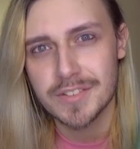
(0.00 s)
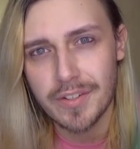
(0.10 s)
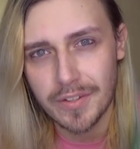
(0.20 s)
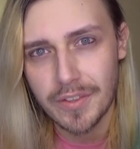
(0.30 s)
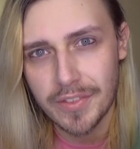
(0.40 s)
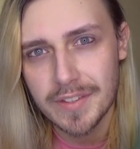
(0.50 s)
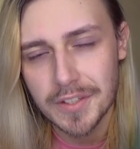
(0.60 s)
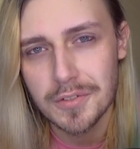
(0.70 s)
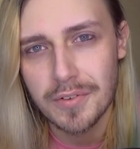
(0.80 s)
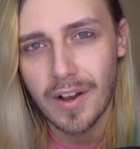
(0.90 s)
so that the thing that
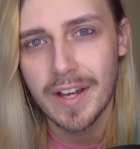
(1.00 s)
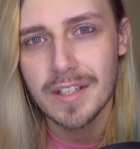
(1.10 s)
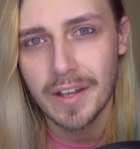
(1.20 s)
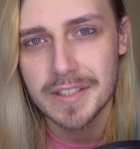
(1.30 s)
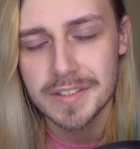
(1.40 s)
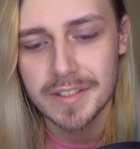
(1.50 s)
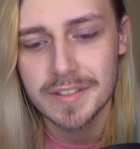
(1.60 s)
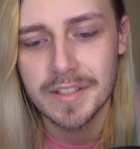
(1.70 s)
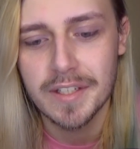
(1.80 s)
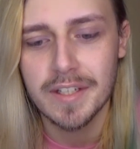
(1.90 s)
you've
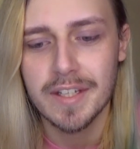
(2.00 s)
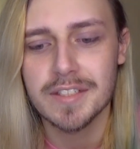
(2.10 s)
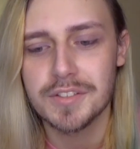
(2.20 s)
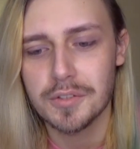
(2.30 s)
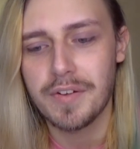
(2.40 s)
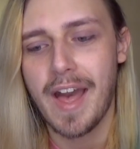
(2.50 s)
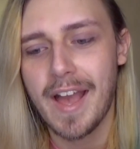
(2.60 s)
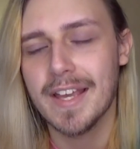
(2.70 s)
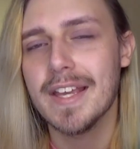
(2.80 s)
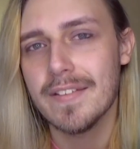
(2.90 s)
highlighted is sort of
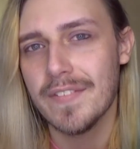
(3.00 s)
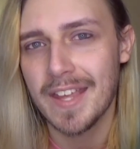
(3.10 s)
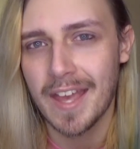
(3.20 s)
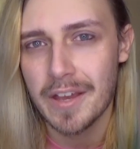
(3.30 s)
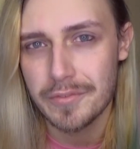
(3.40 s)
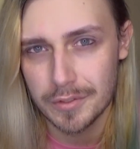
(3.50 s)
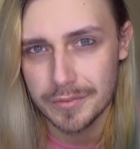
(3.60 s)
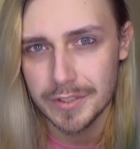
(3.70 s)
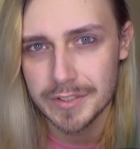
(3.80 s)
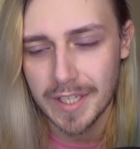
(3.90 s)
hanging in the air for a
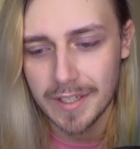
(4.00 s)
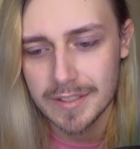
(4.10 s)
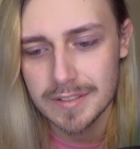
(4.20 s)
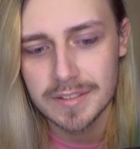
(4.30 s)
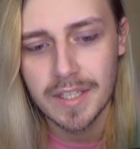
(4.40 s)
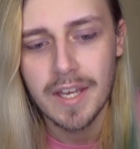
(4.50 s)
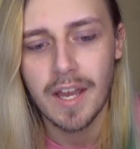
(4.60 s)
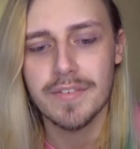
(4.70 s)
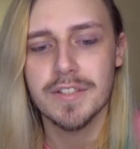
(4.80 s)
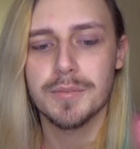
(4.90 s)
few seconds
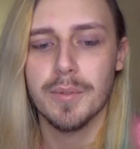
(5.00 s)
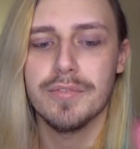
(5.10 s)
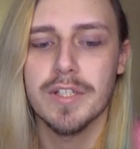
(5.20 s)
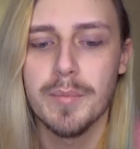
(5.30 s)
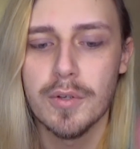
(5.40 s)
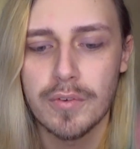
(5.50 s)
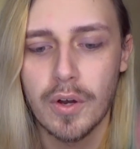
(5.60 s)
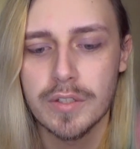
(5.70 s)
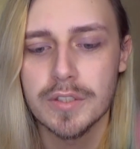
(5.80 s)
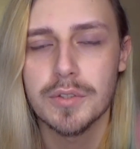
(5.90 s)
and then swiftly move
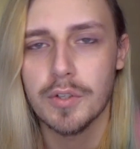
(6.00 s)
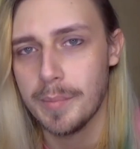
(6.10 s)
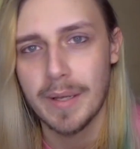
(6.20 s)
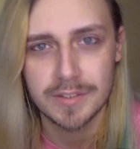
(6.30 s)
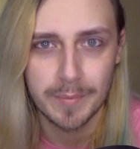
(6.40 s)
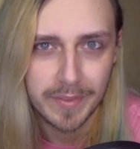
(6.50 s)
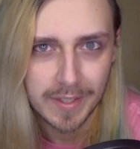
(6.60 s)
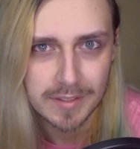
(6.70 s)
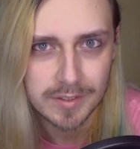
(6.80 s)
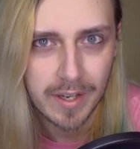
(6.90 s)
on and talk about
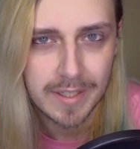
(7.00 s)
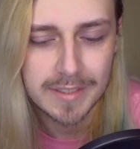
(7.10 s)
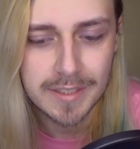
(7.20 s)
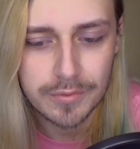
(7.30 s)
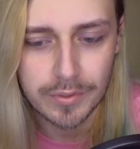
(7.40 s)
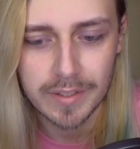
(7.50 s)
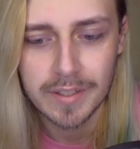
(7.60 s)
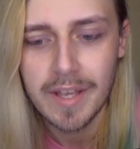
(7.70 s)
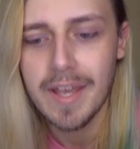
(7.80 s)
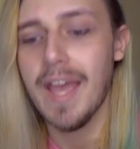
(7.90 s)
something entirely different.
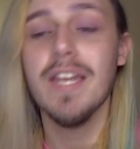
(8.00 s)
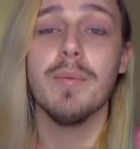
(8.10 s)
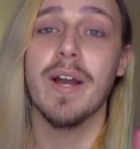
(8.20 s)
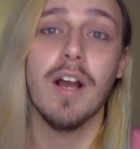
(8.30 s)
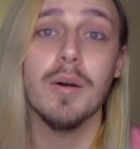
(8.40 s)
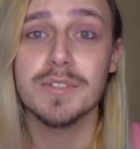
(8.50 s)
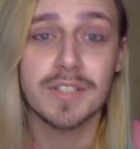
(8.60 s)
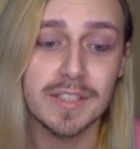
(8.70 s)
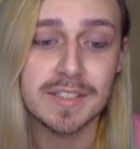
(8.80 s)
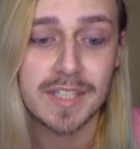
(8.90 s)
Anyway, I was
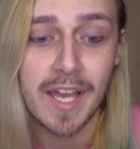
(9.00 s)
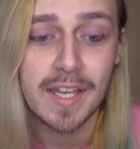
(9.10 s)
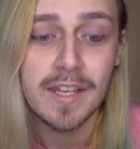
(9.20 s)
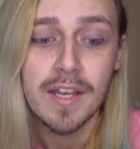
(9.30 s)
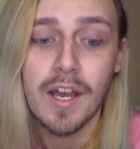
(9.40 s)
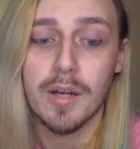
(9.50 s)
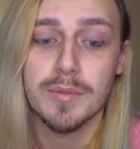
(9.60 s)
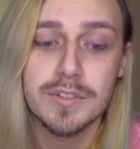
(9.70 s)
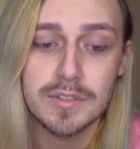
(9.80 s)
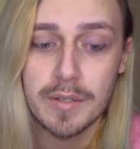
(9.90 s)
going to say, I
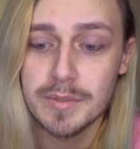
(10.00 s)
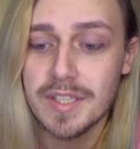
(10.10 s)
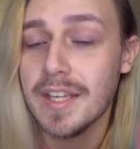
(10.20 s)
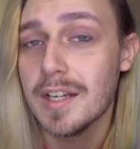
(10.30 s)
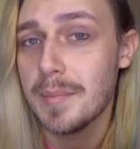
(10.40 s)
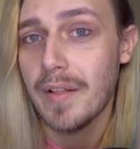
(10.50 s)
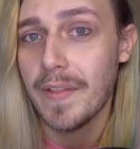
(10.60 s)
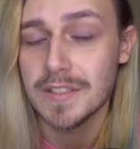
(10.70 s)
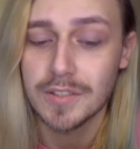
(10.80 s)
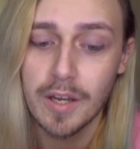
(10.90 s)
was thinking about
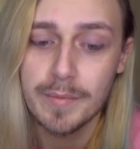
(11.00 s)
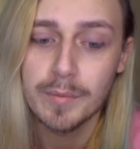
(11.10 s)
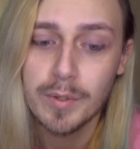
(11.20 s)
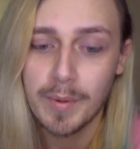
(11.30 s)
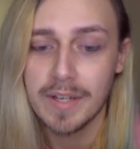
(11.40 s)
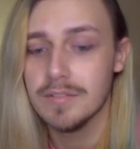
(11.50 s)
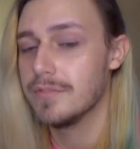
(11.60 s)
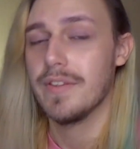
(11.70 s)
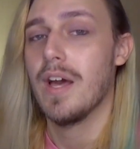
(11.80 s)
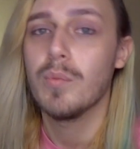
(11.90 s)
that time that we went
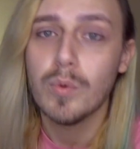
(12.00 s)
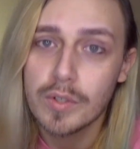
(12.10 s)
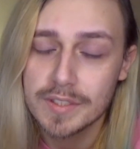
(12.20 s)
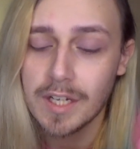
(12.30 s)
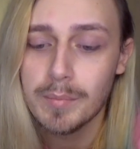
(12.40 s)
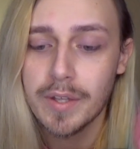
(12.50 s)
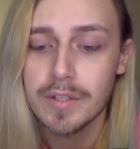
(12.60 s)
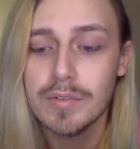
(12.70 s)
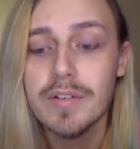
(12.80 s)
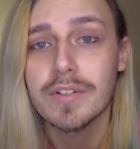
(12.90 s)
for that walk down by
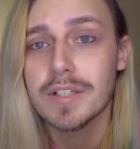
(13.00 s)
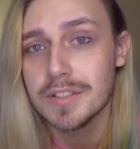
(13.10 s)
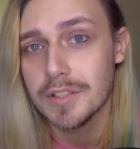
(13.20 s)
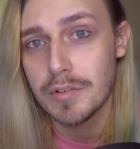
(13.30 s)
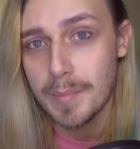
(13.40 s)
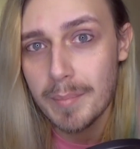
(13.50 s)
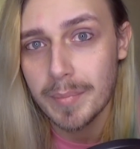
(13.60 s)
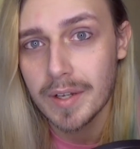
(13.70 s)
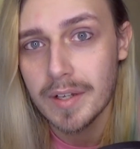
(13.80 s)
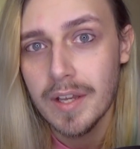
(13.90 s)
the river. Do you
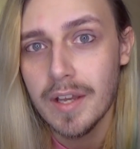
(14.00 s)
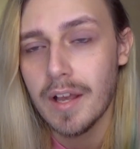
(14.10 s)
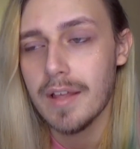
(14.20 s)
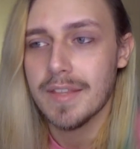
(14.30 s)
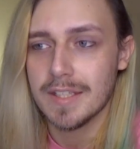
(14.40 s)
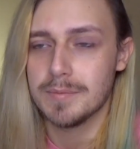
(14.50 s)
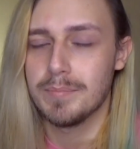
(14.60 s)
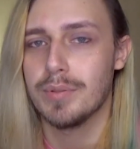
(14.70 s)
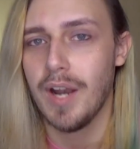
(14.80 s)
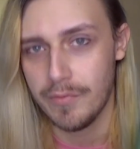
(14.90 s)
remember? And that's
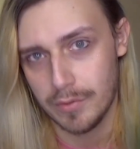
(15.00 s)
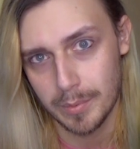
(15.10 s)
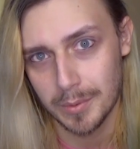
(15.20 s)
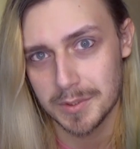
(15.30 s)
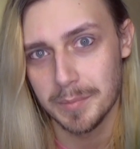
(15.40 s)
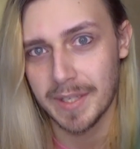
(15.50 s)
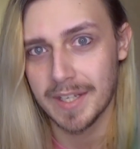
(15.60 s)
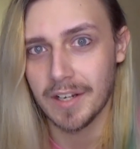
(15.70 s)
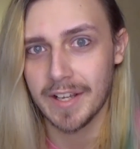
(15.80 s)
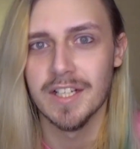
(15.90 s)
preferable to
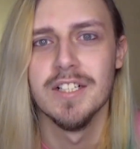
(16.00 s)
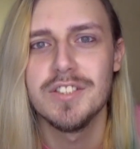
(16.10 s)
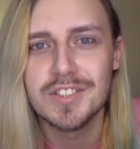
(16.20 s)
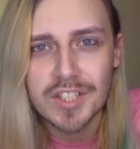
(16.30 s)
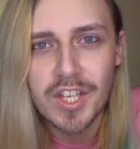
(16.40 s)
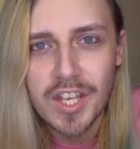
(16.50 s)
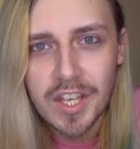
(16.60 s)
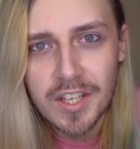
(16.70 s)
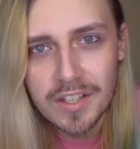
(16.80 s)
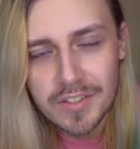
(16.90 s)
being like,
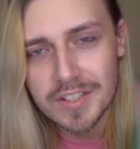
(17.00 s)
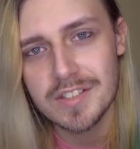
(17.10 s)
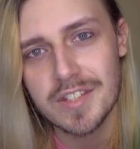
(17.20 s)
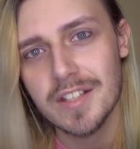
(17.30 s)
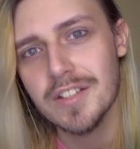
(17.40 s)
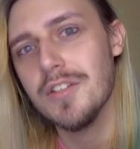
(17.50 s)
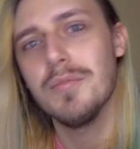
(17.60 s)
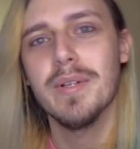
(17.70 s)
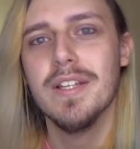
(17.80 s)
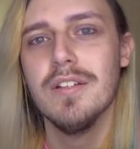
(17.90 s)
see, this thing that you
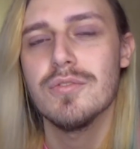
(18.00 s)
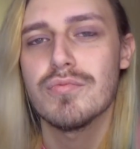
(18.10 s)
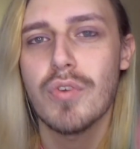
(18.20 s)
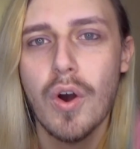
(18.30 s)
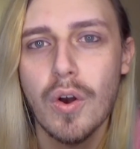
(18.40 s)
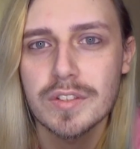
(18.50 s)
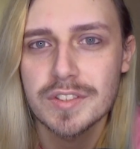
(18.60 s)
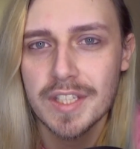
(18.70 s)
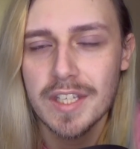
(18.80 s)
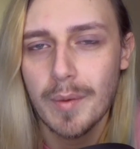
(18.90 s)
believed's wrong.
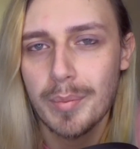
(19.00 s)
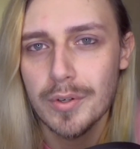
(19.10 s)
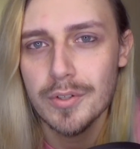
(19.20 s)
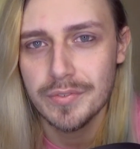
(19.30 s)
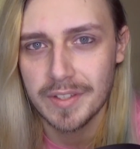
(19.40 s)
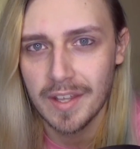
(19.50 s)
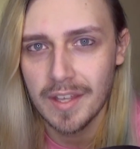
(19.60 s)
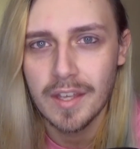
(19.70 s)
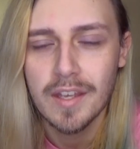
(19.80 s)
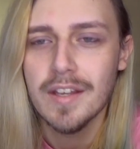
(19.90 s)
See, I proved
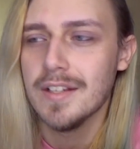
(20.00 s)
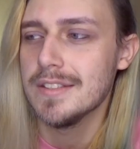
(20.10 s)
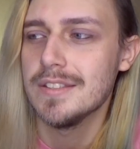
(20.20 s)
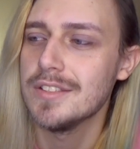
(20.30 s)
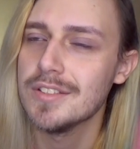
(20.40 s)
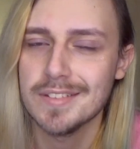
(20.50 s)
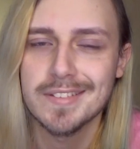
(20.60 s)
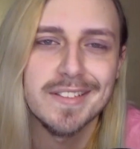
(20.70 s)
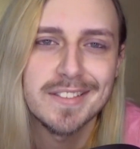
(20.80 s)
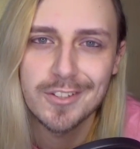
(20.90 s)
it.
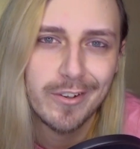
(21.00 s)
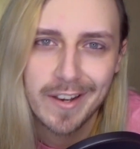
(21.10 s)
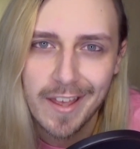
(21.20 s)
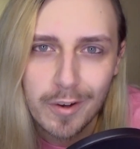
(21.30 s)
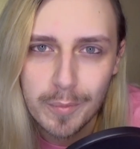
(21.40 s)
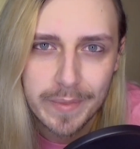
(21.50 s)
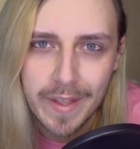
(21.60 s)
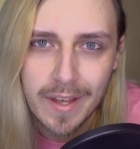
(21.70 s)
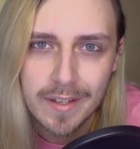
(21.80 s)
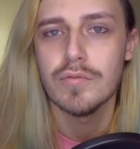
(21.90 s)
It's not going to help that.
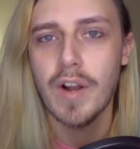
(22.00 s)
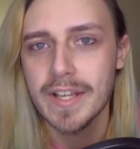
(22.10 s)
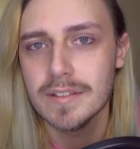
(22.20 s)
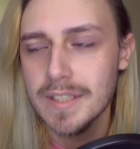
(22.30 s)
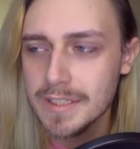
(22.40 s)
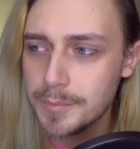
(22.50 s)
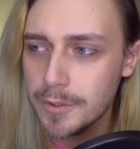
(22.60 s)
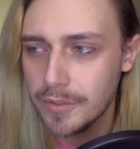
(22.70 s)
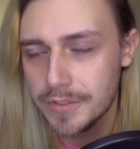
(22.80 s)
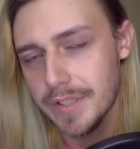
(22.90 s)
Right, let's
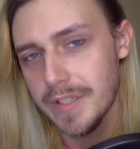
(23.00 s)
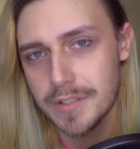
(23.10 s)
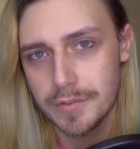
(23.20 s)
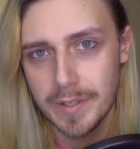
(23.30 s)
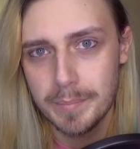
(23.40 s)
move on to these 3